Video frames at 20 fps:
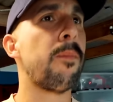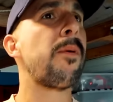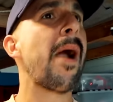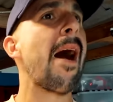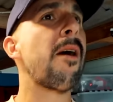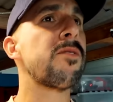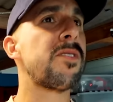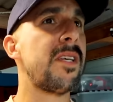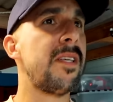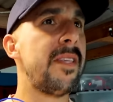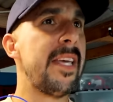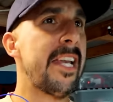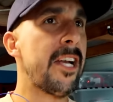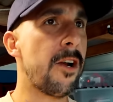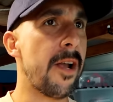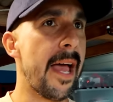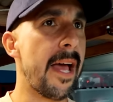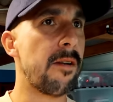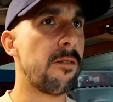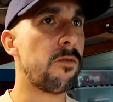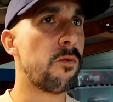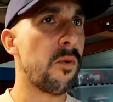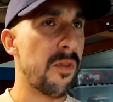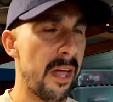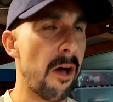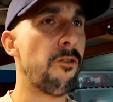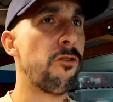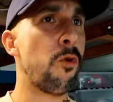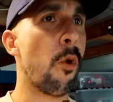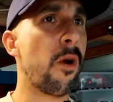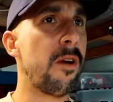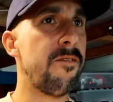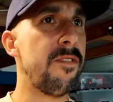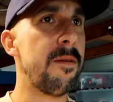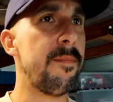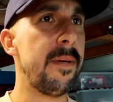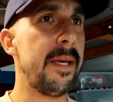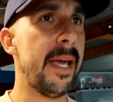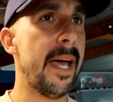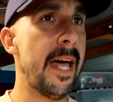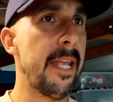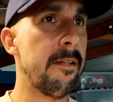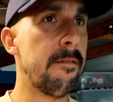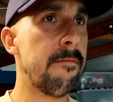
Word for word: browsing the internet without NordVPN.